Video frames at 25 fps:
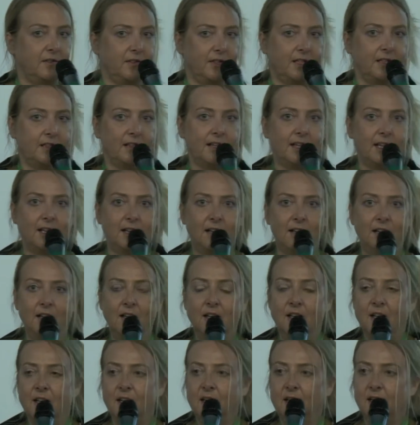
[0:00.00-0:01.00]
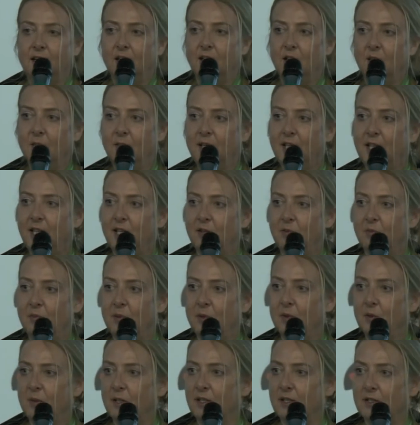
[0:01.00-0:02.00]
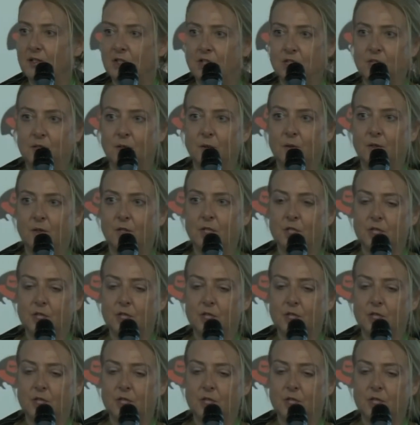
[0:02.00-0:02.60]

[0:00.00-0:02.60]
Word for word: Videl um, here in Poland show,